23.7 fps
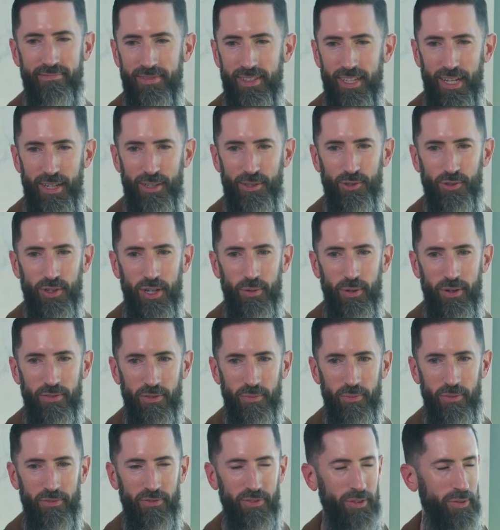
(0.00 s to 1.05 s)
kind of stray away
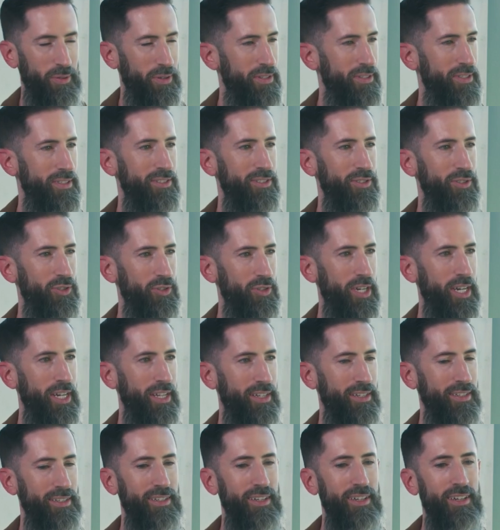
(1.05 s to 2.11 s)
from influence and just try
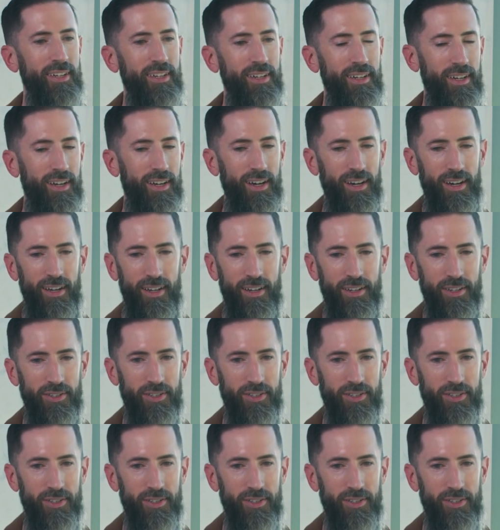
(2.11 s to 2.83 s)
to